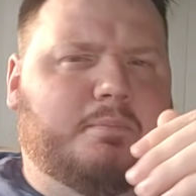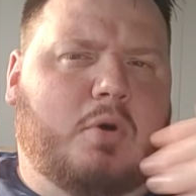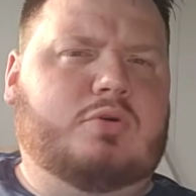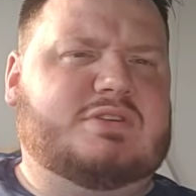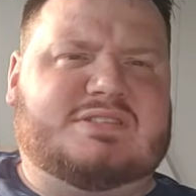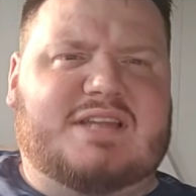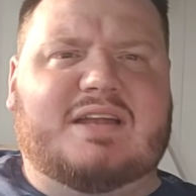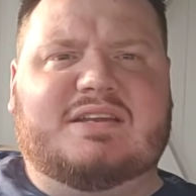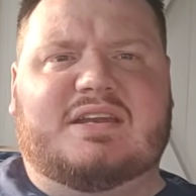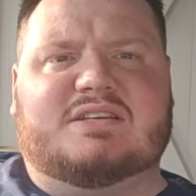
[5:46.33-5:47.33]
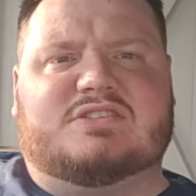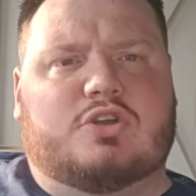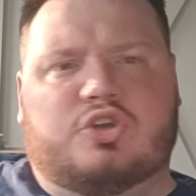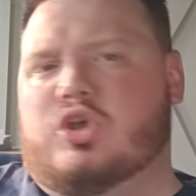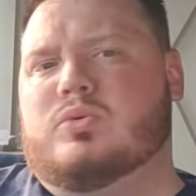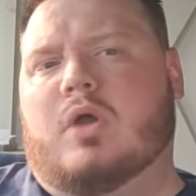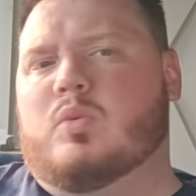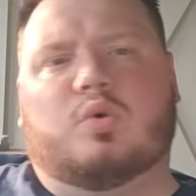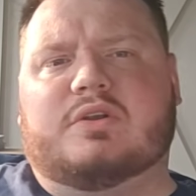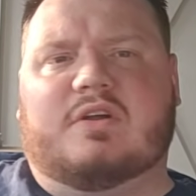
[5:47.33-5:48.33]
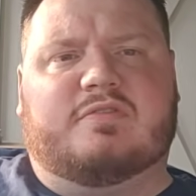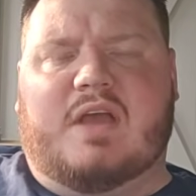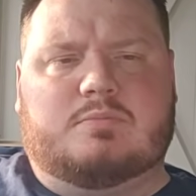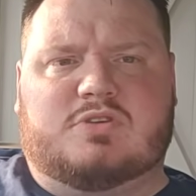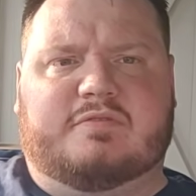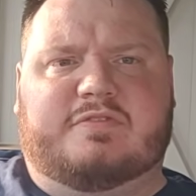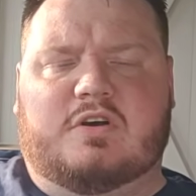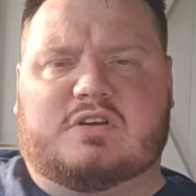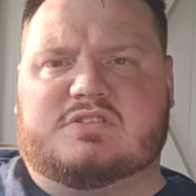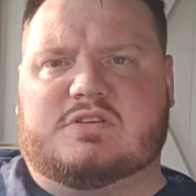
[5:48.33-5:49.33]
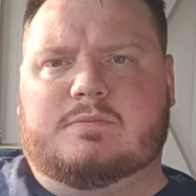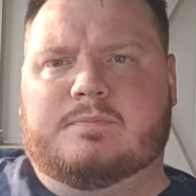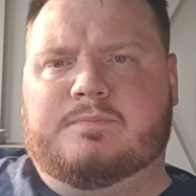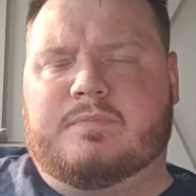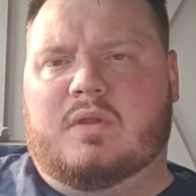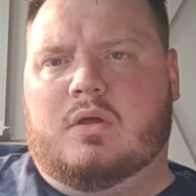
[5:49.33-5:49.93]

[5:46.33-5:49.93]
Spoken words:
my understanding is that Nuno wouldn't have kept on Ferguson.